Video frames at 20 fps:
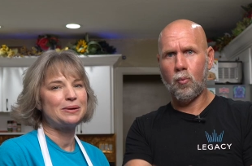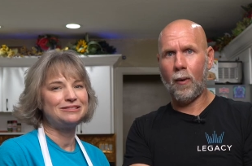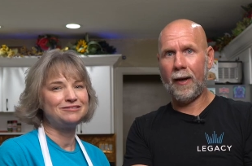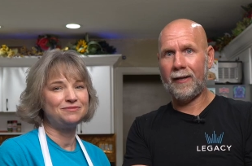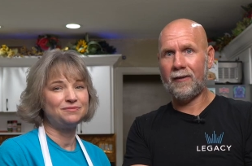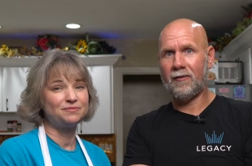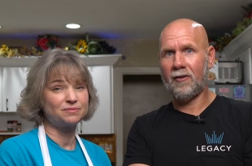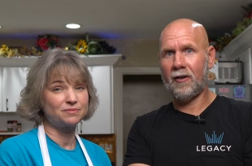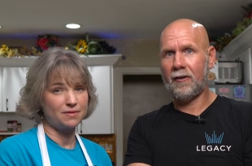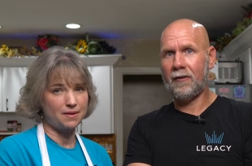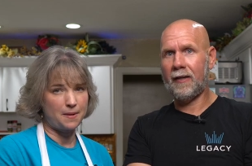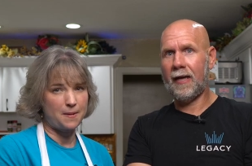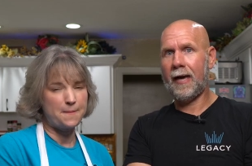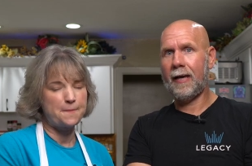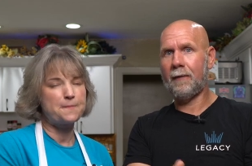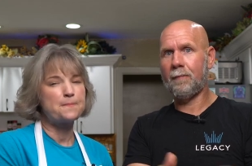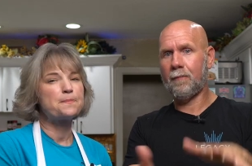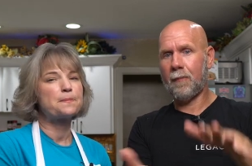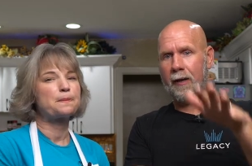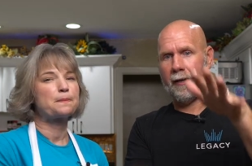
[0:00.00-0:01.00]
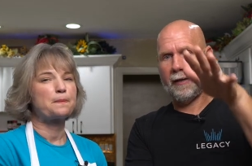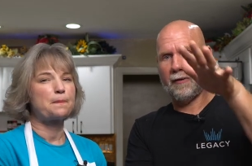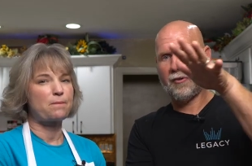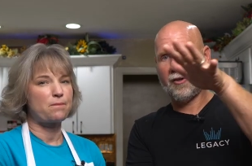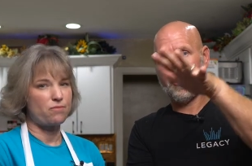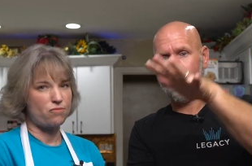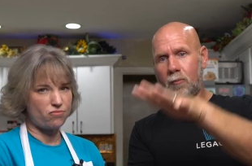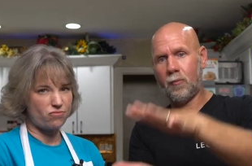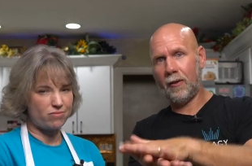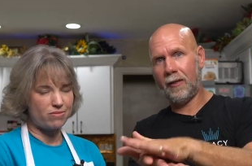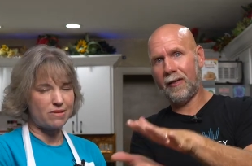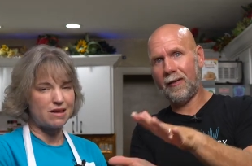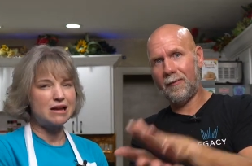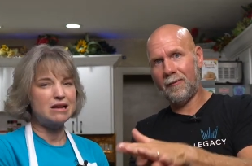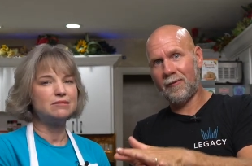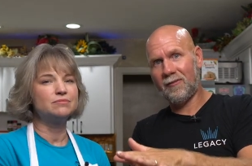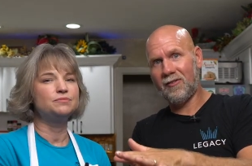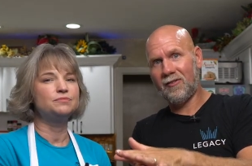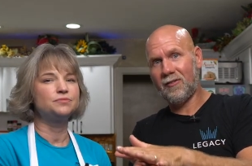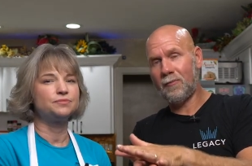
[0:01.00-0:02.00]
Speaker 1: weights on that and it's gonna really
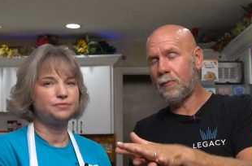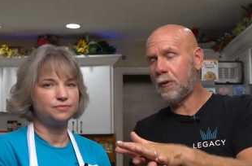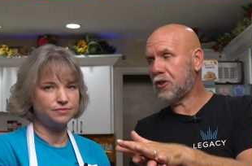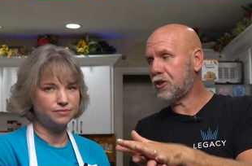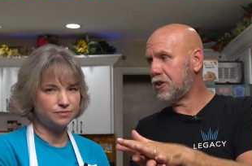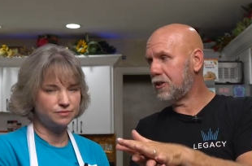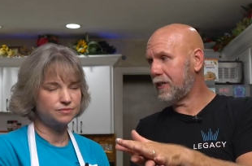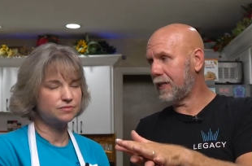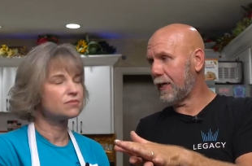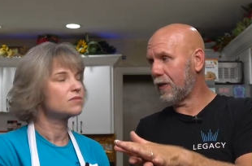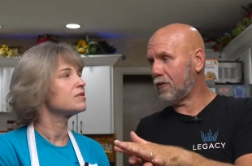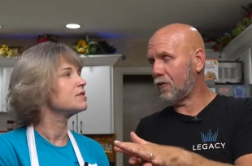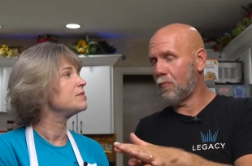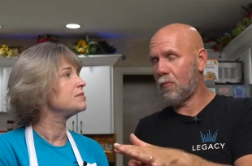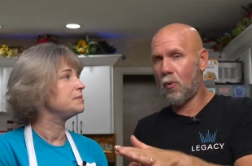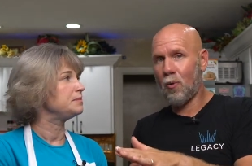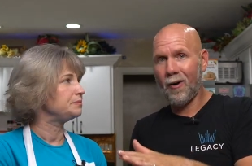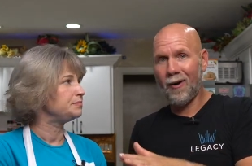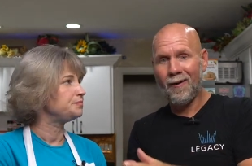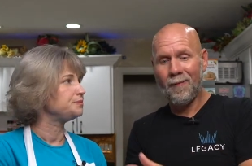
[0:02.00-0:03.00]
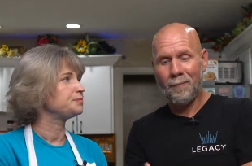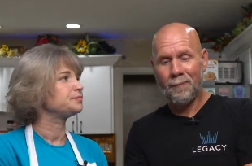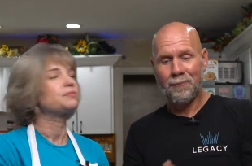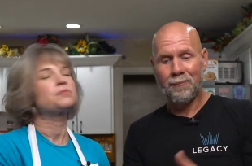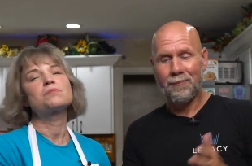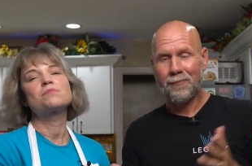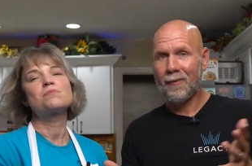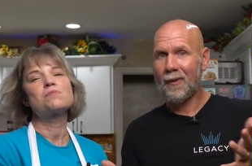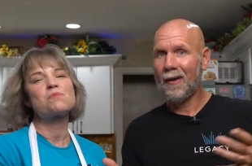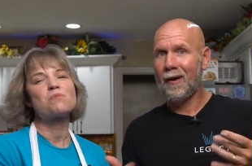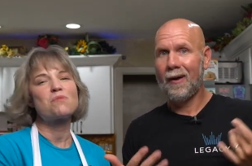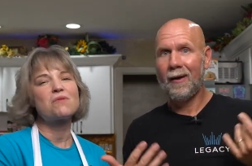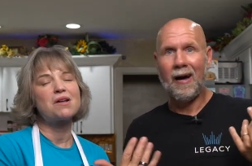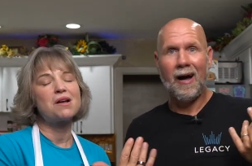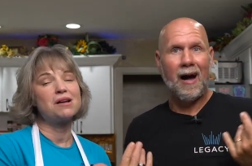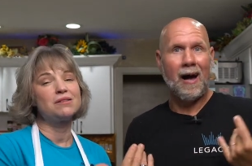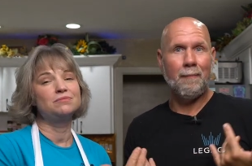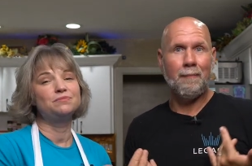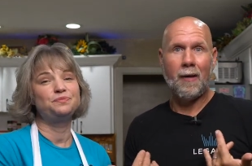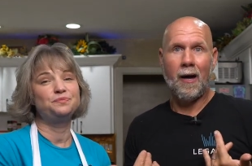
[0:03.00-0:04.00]
smush it together more.
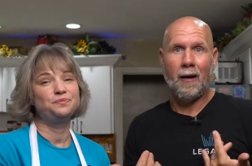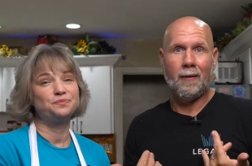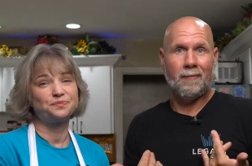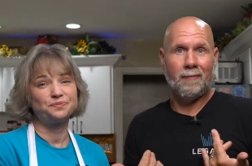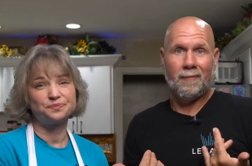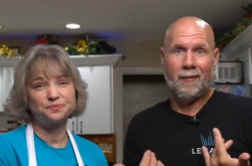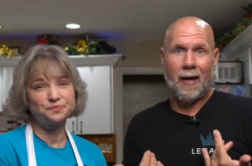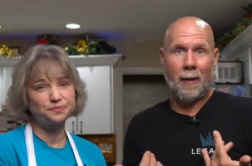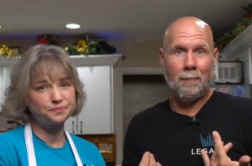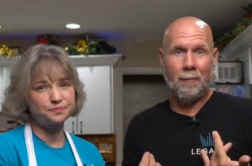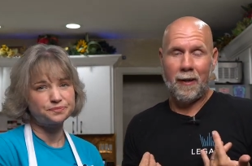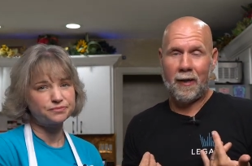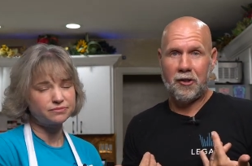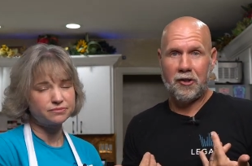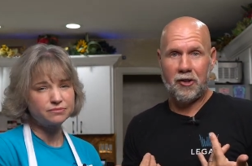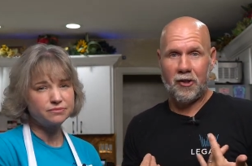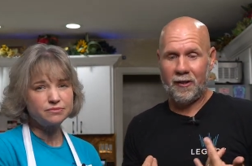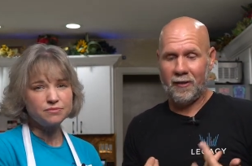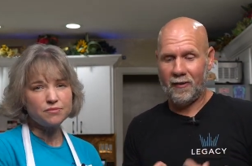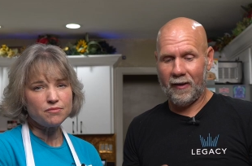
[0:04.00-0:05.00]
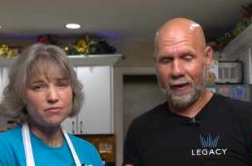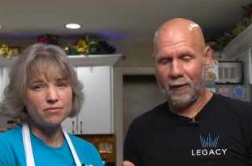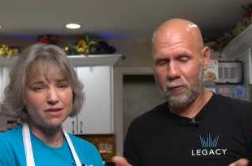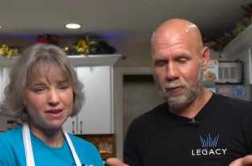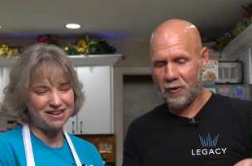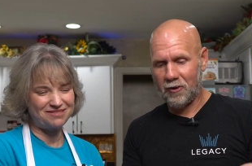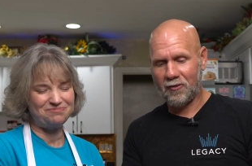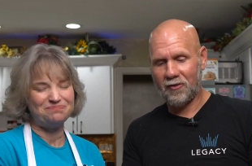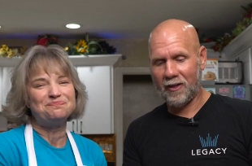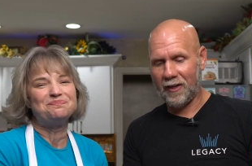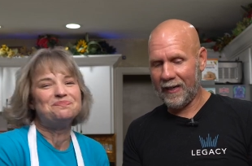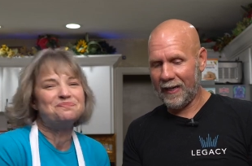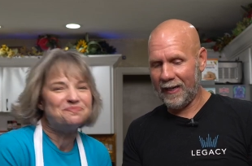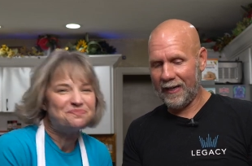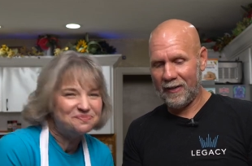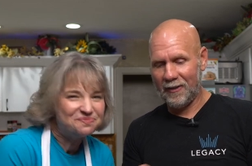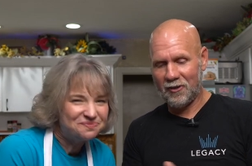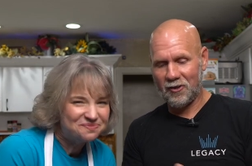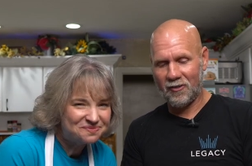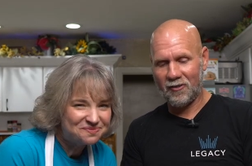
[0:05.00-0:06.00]
I'm not that patient. Like we're just gonna
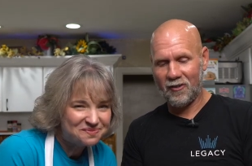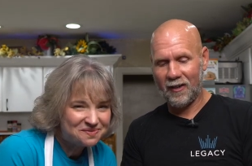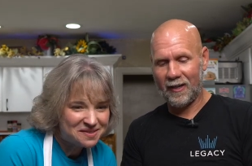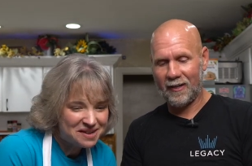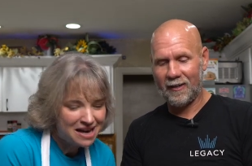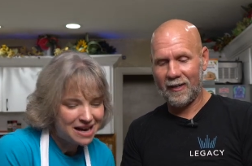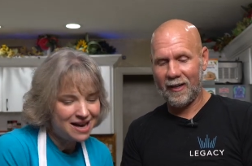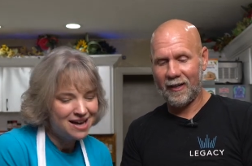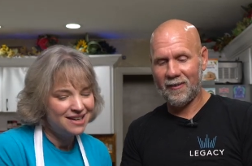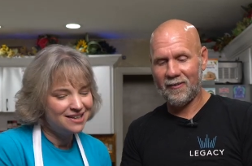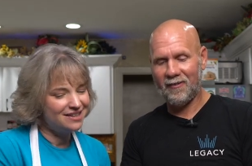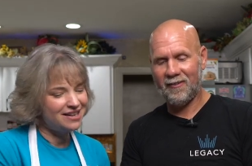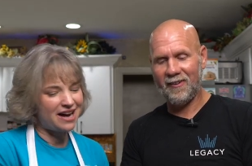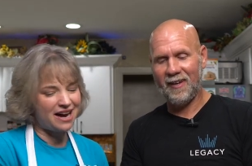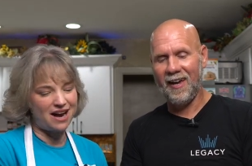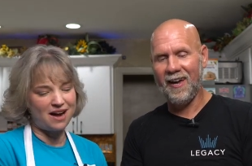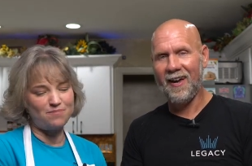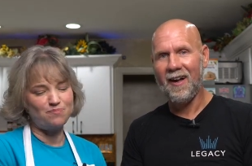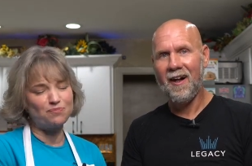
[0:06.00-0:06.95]
eat it just like this. Yeah,